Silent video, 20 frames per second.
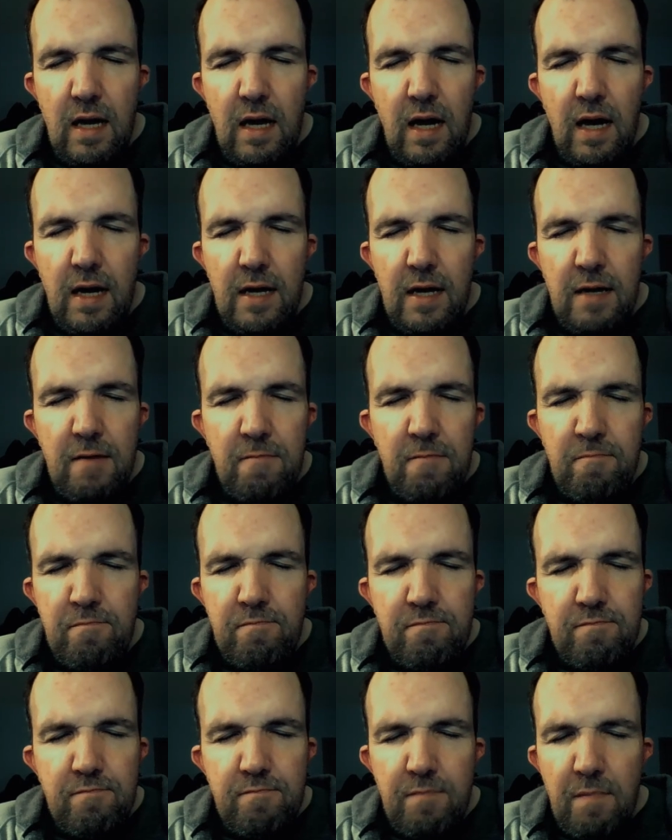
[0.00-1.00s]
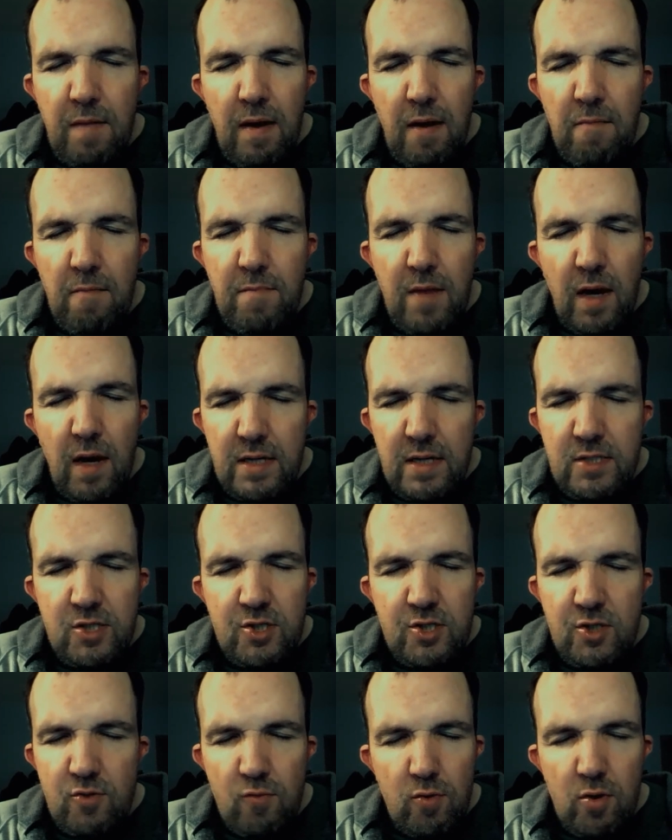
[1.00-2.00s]
I'm not
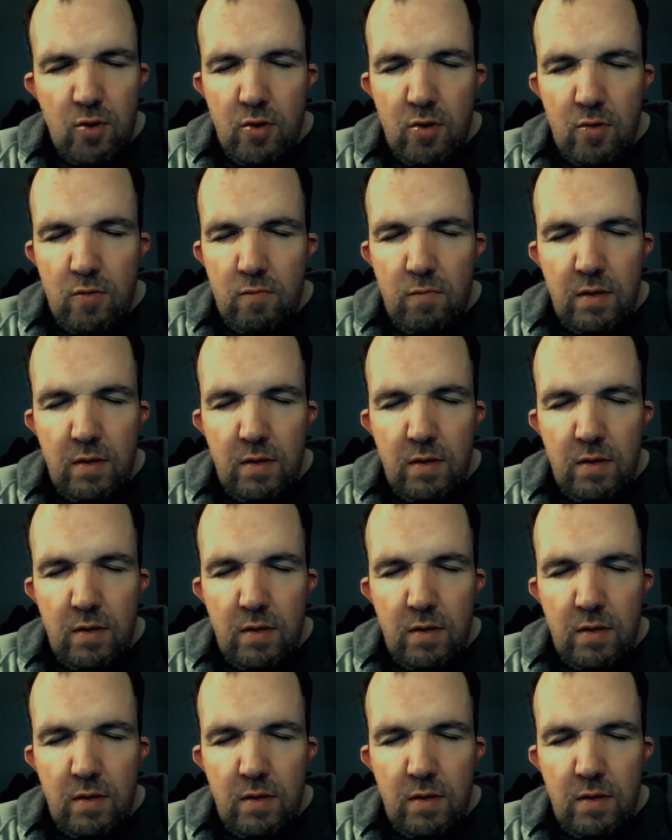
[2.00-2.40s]
sure